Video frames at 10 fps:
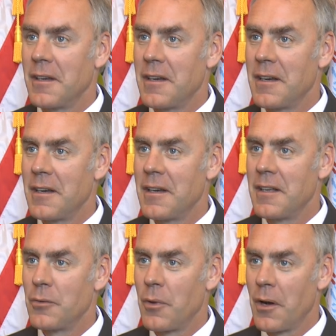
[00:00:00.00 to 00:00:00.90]

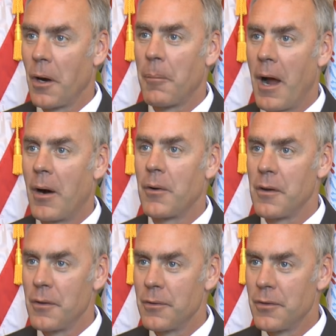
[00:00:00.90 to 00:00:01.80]
It's within our power
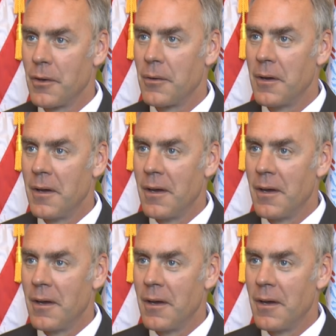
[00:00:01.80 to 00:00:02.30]
to do so.